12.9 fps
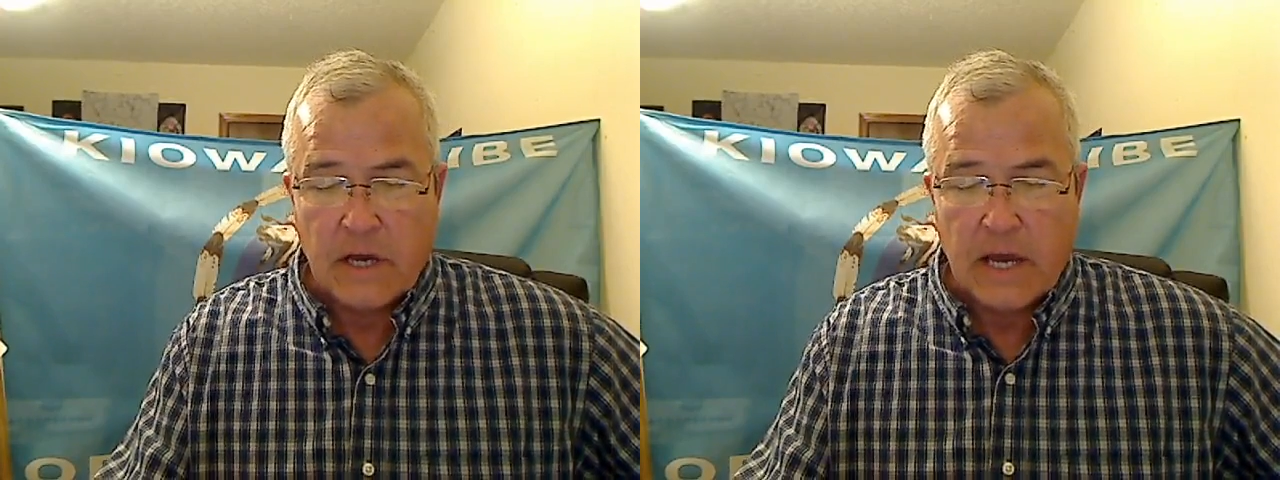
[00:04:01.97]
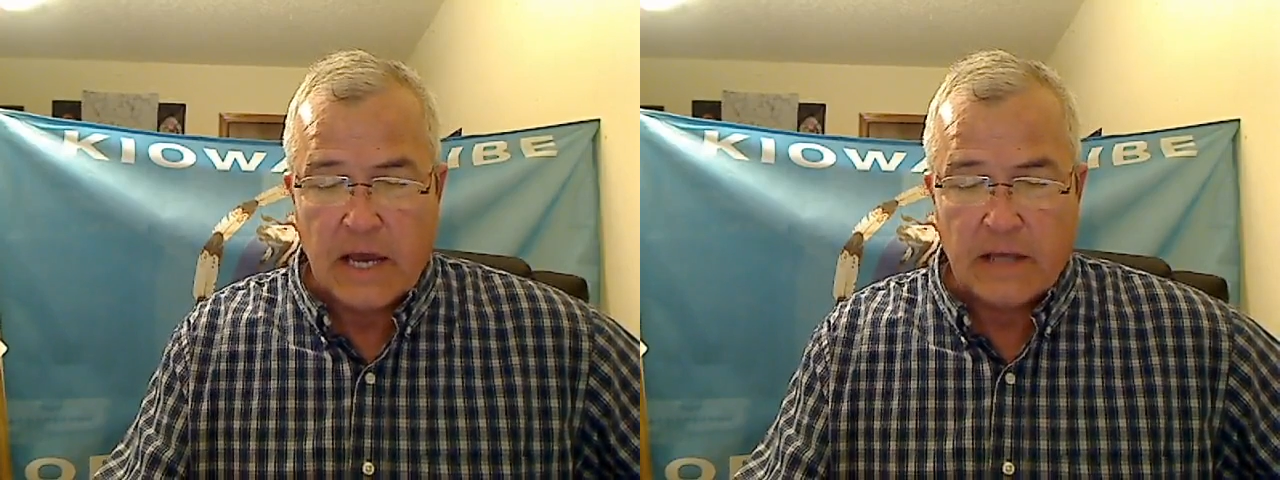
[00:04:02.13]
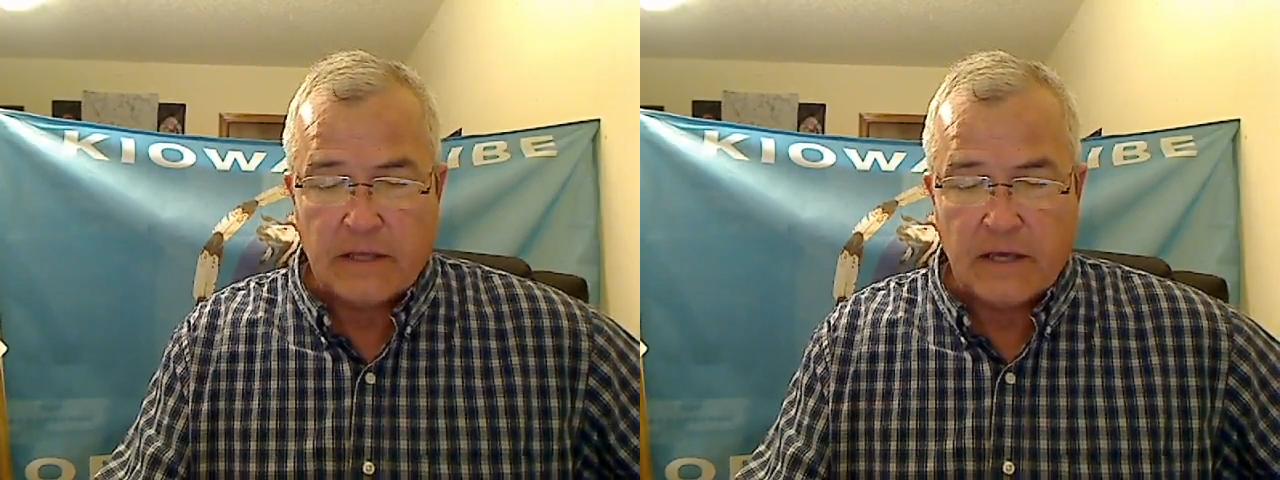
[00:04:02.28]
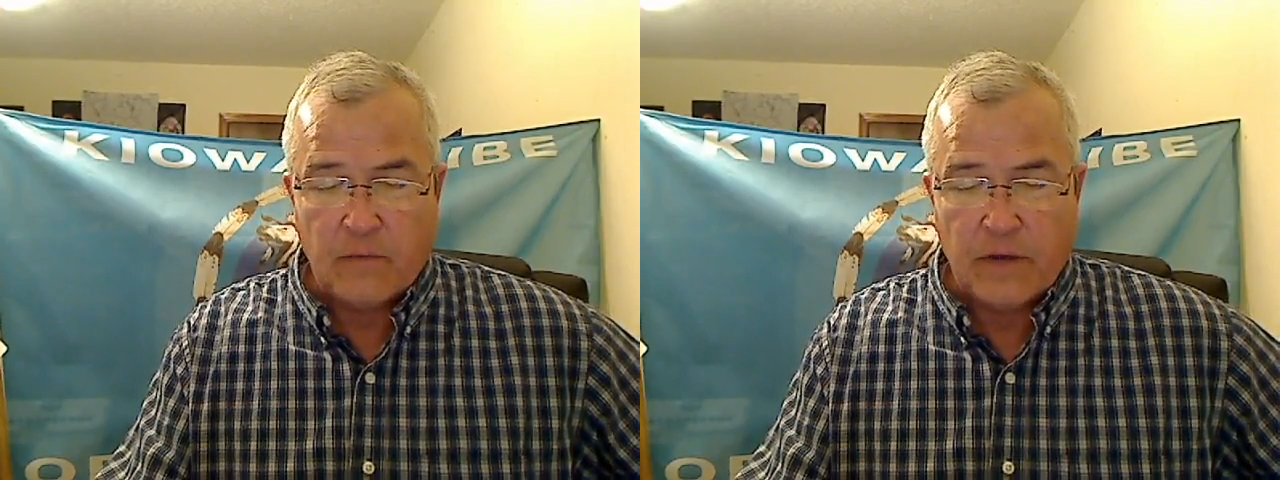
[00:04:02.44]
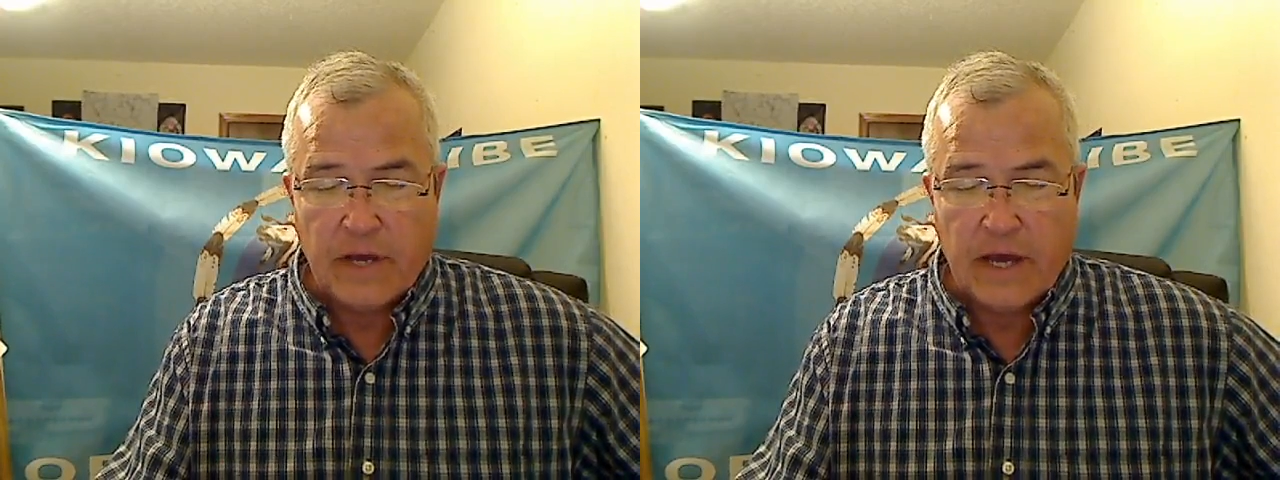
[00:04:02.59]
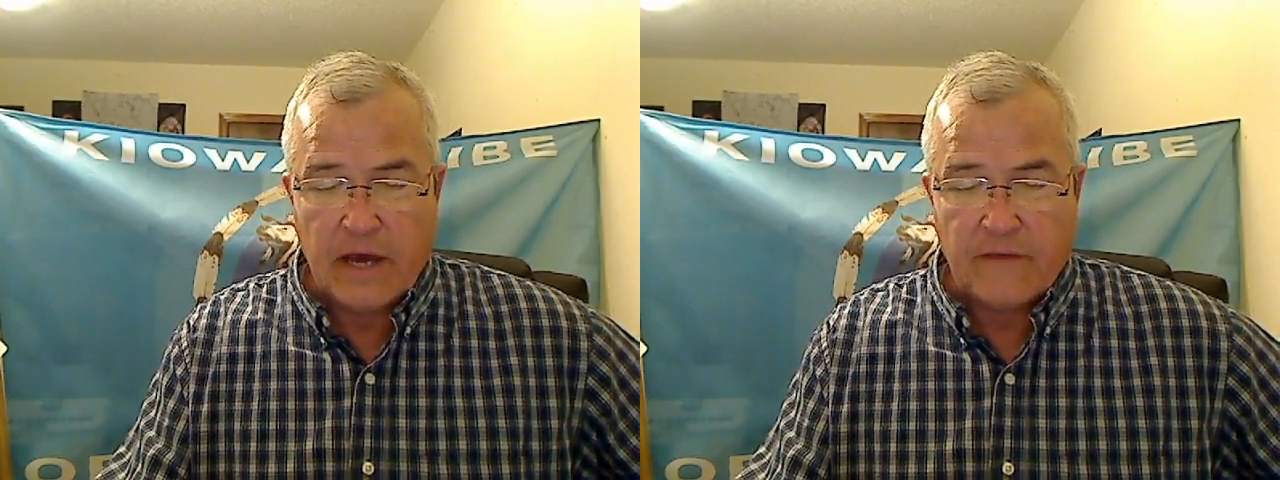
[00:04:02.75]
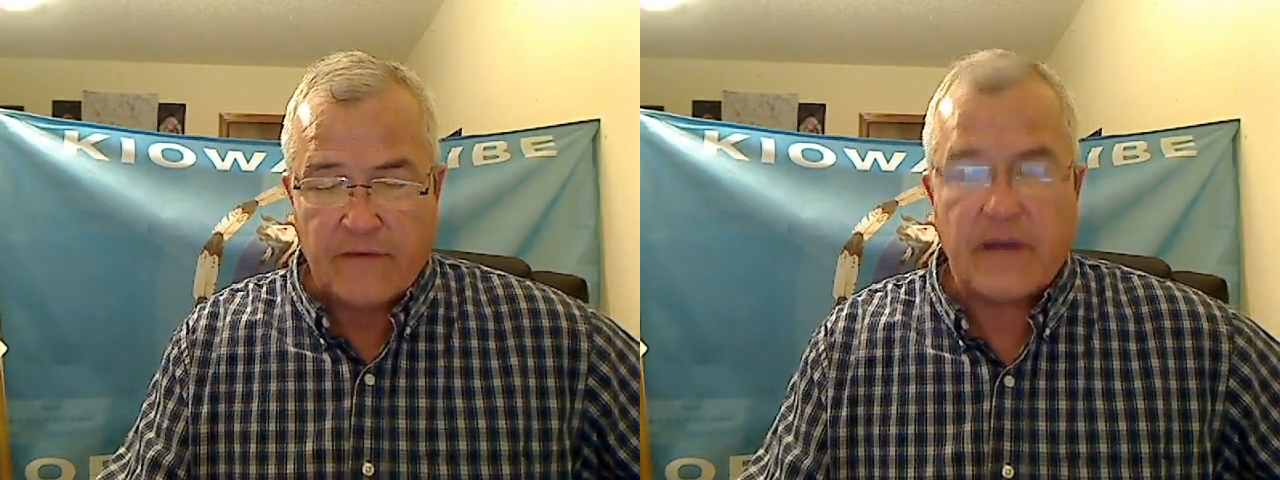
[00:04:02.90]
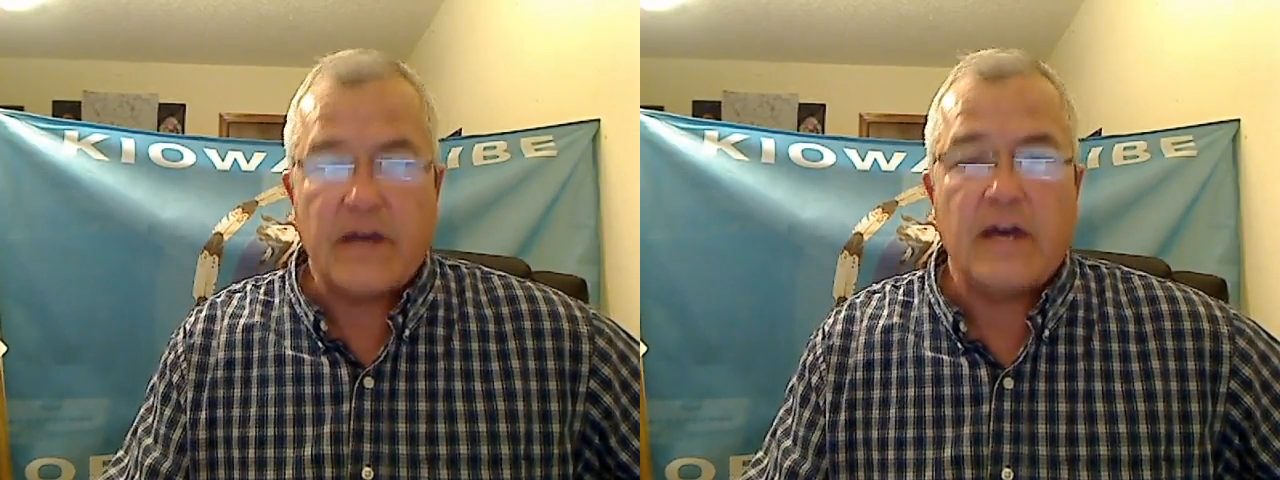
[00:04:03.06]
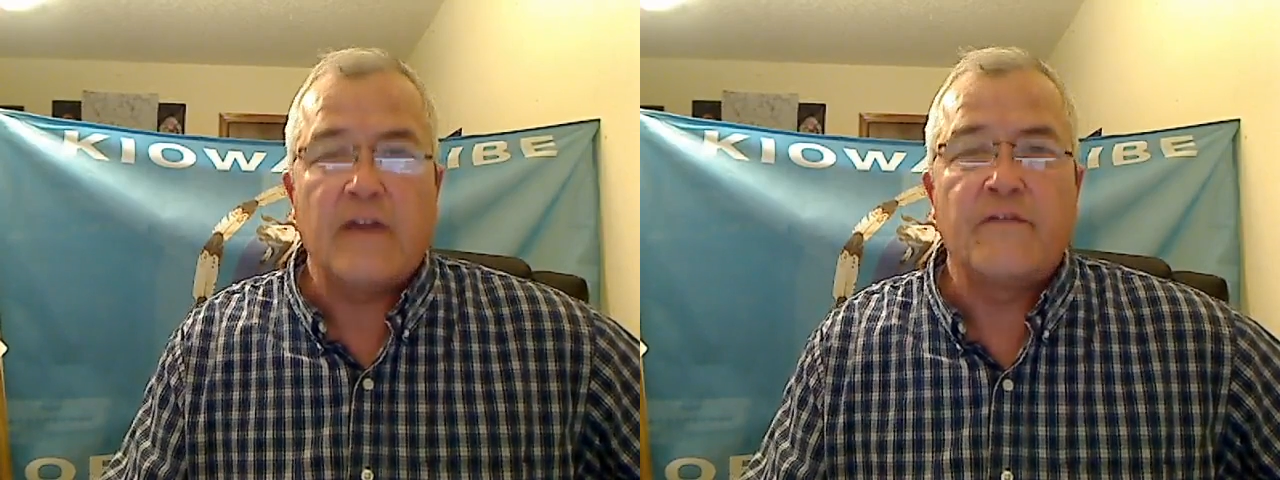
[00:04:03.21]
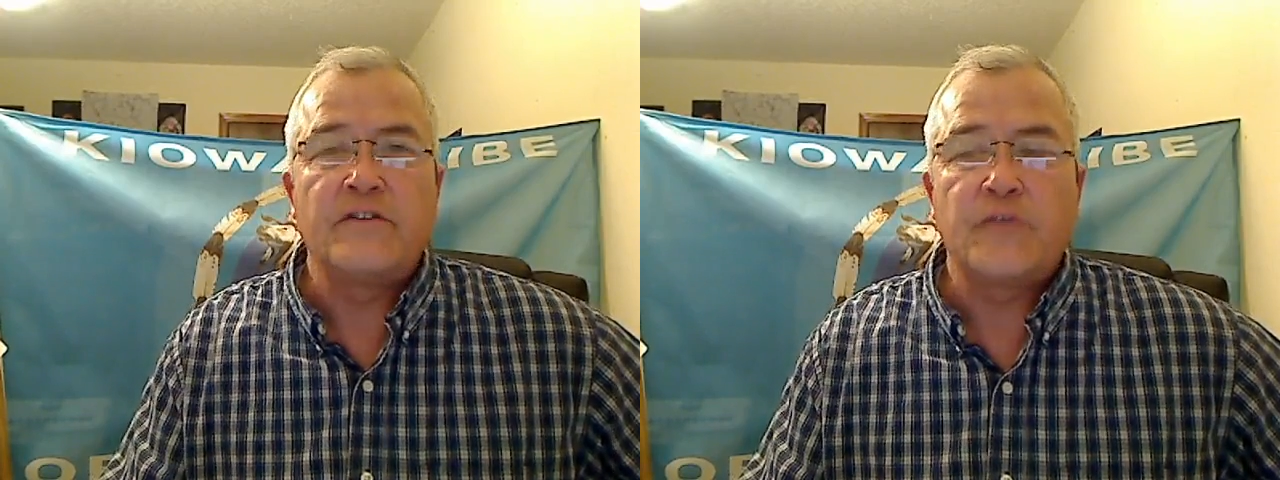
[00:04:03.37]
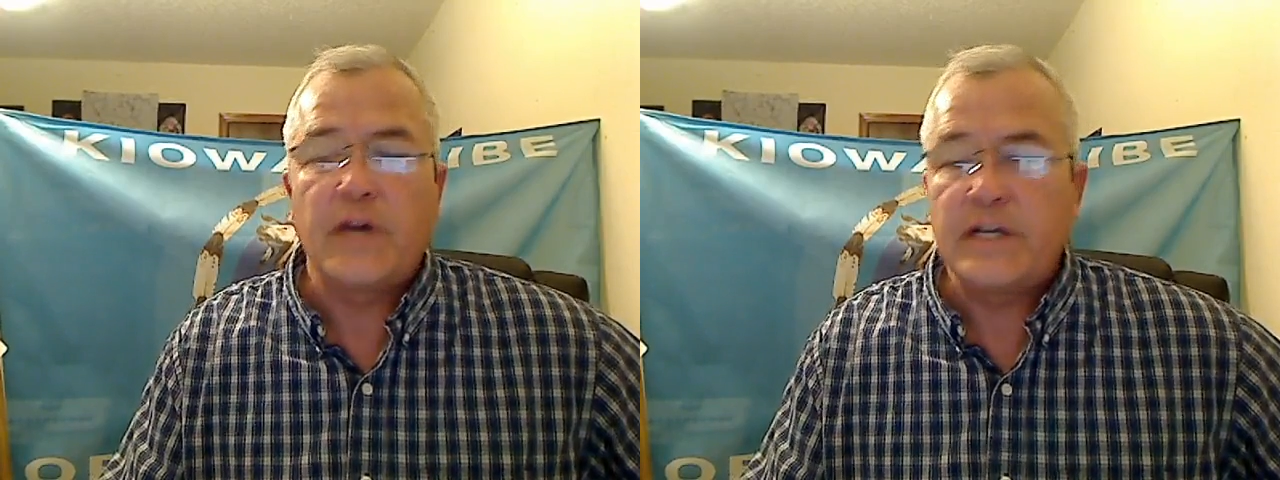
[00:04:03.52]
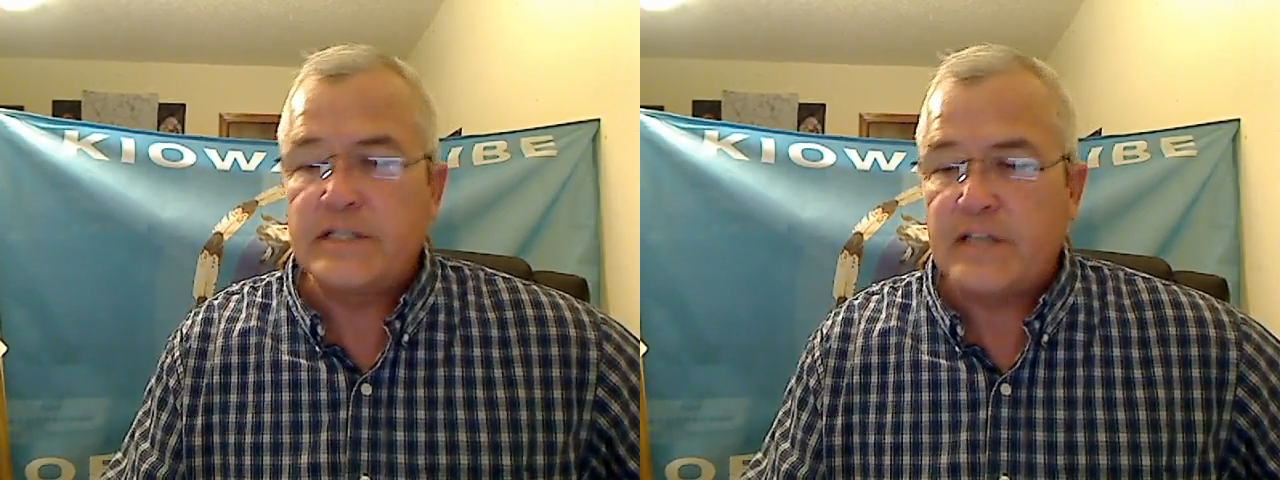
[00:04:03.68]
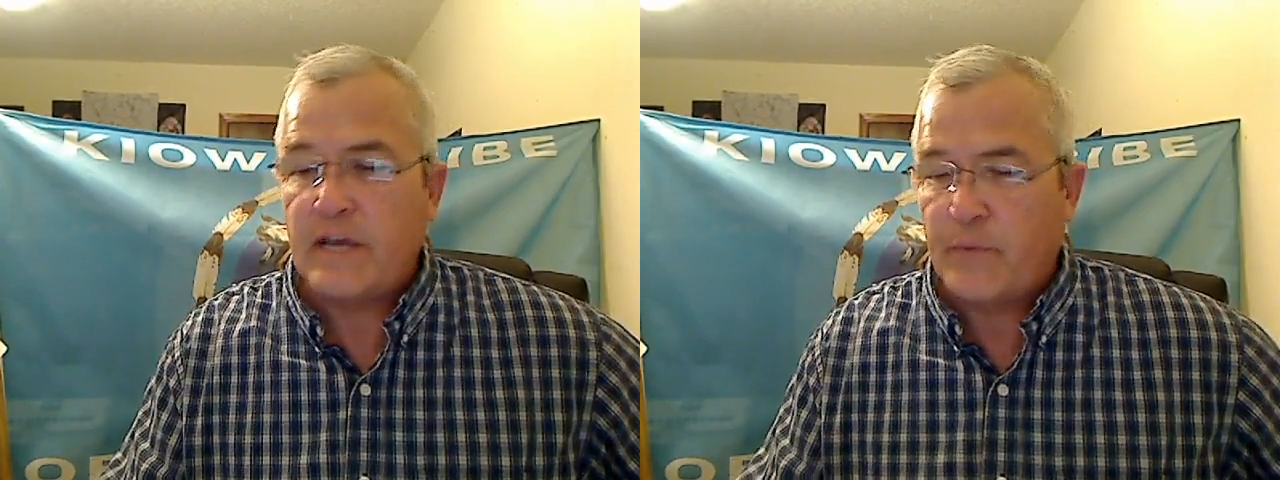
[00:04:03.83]
And then we have Evans Ray
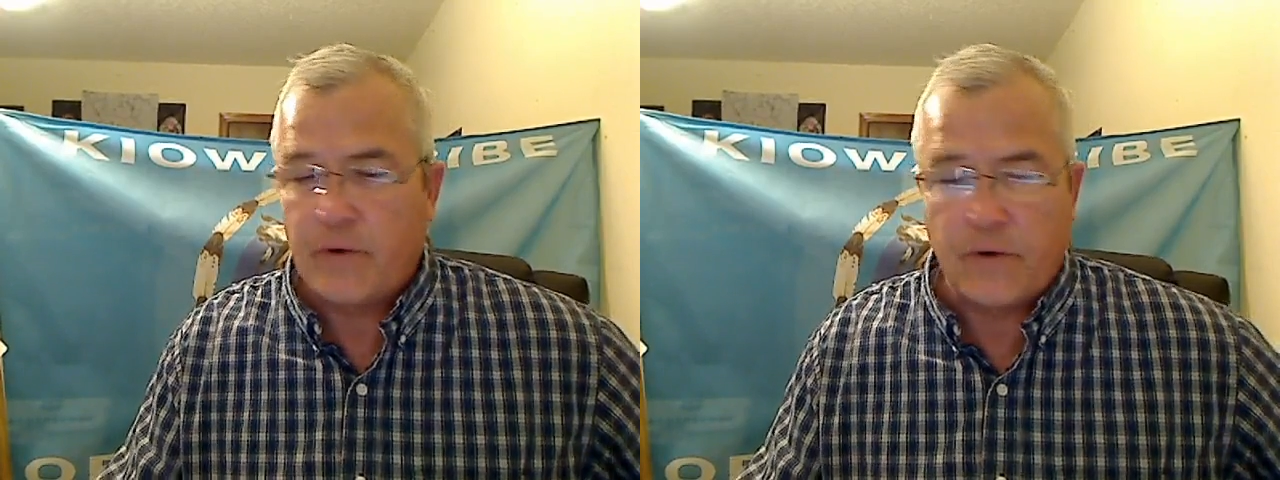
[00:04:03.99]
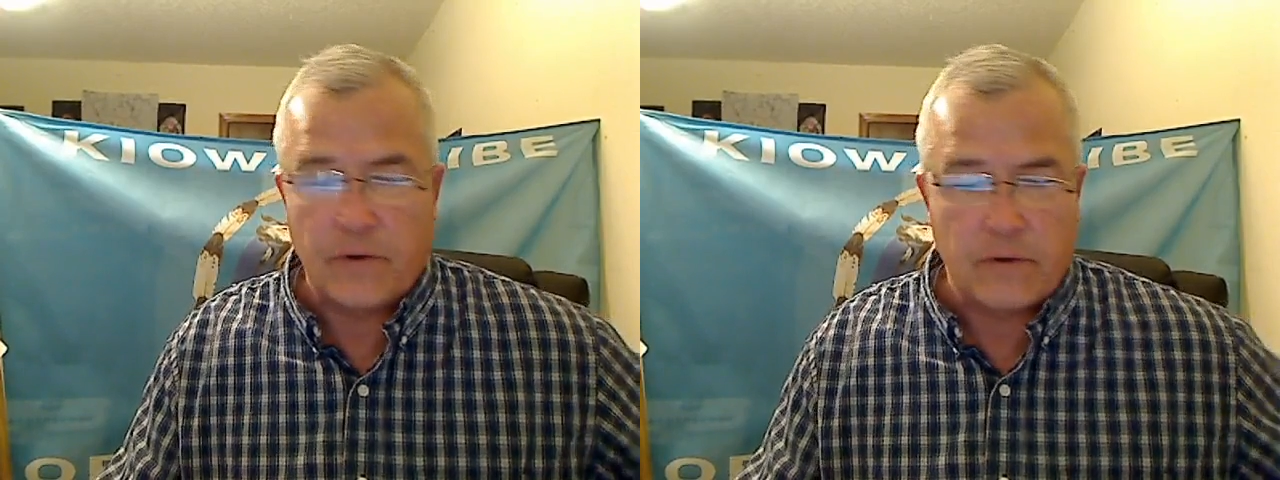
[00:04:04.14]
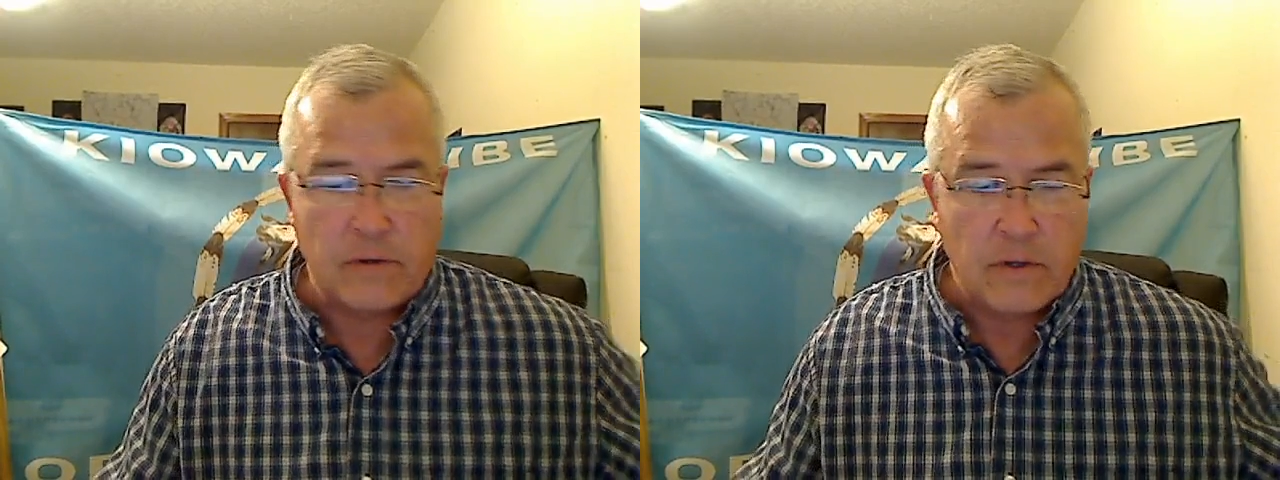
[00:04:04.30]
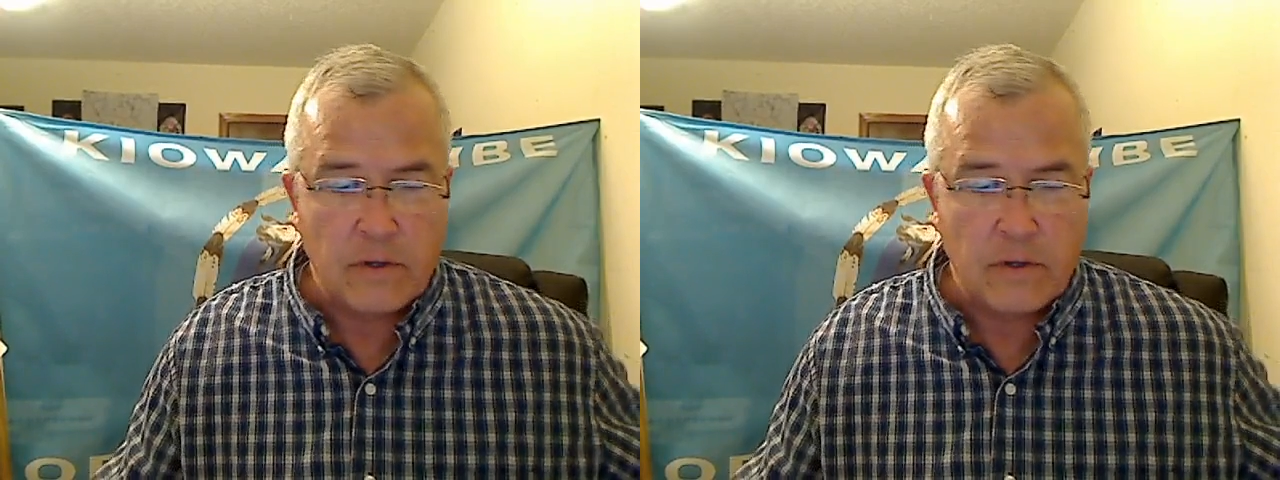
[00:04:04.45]
Sapahoodle,